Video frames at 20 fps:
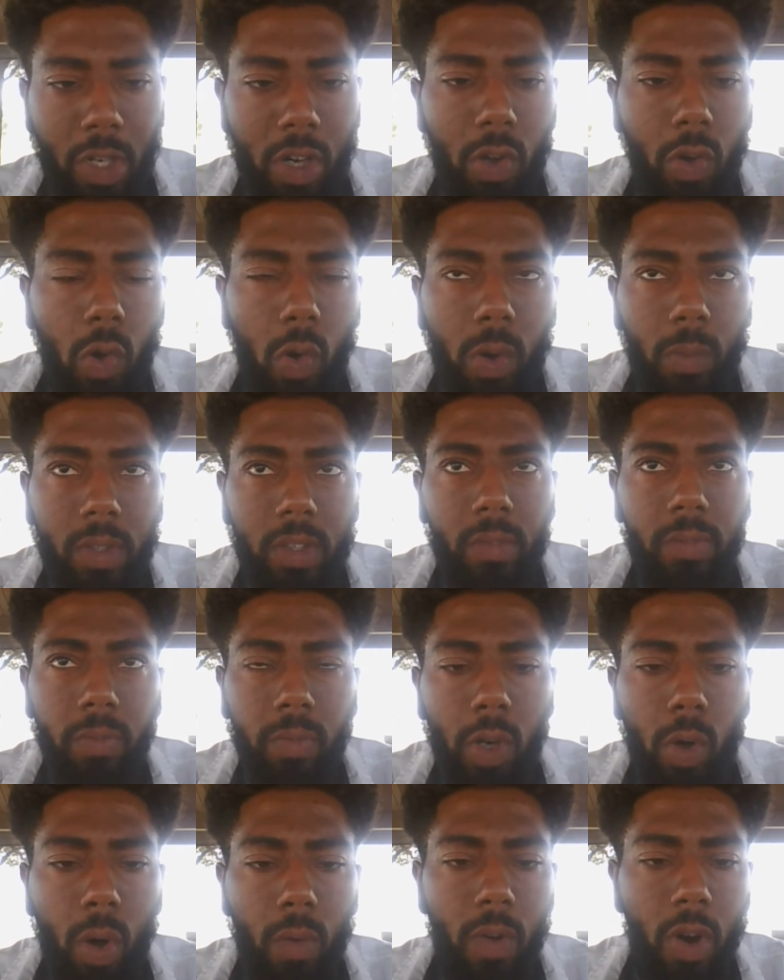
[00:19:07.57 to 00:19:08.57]
you know, going with the
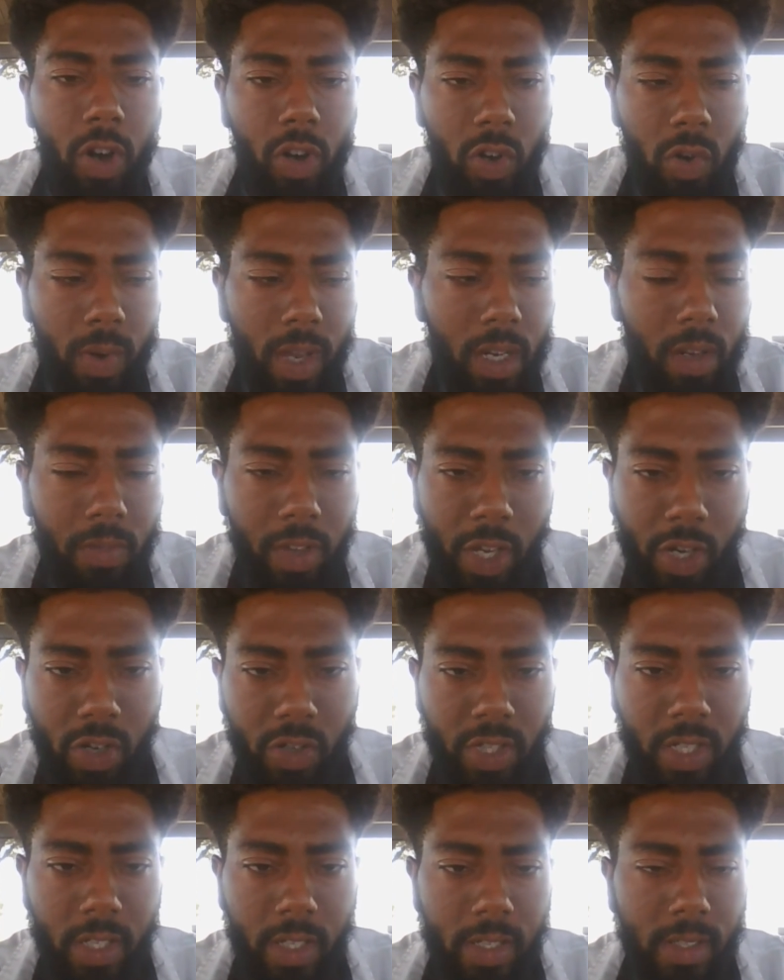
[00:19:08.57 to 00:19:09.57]
flow of our creative
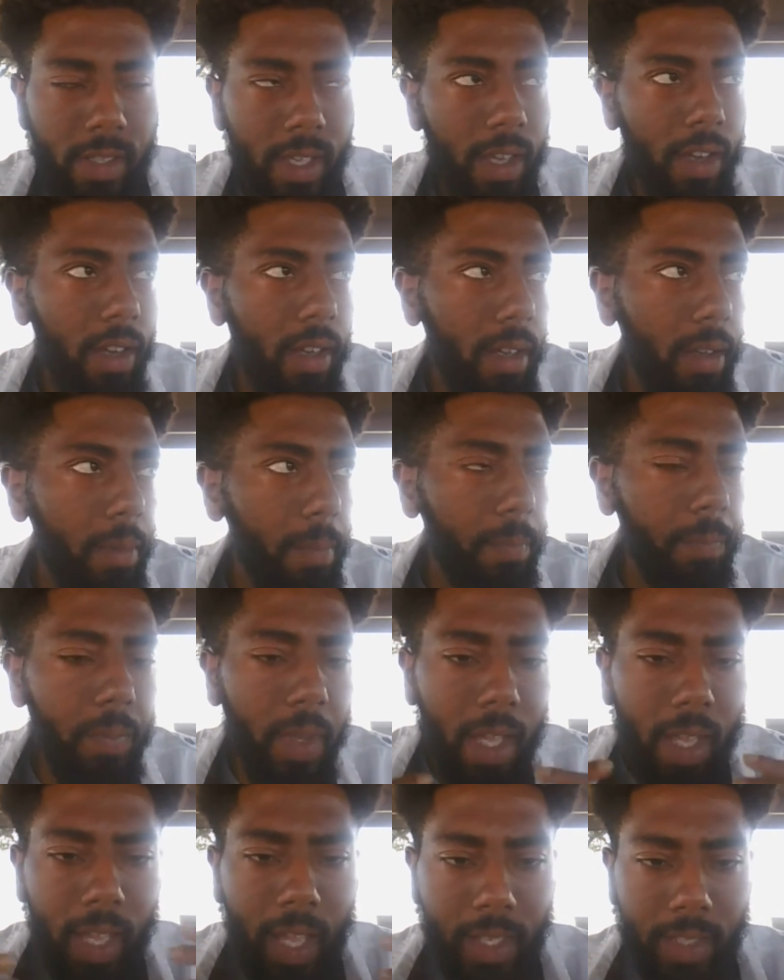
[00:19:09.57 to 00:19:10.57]
energies um,
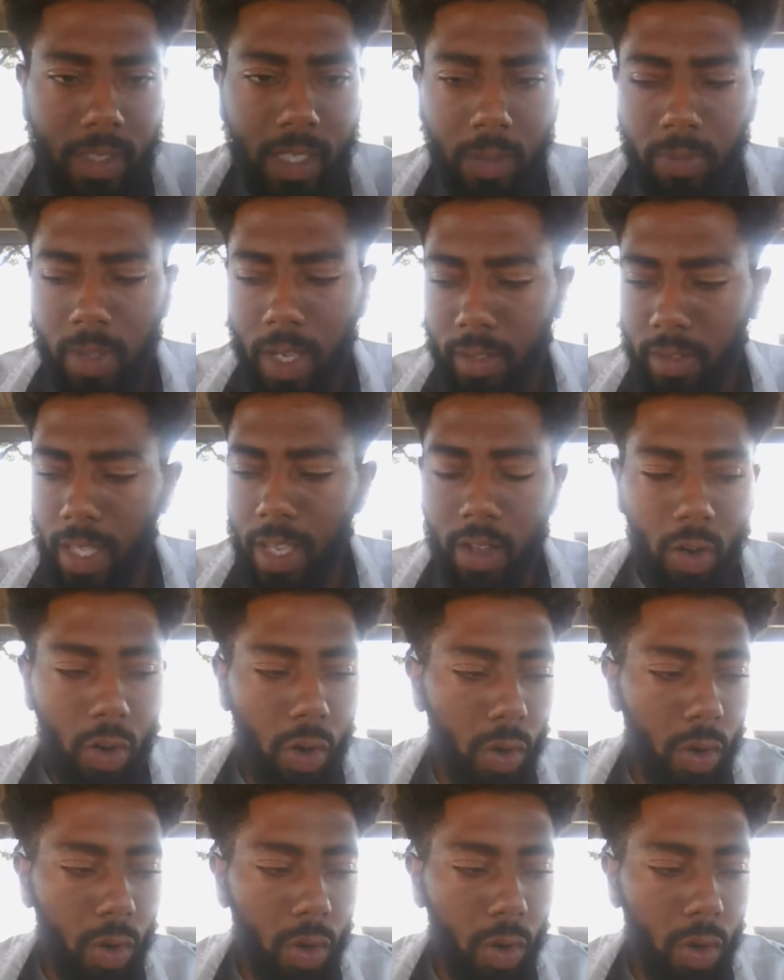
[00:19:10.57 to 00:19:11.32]
and stuff like that.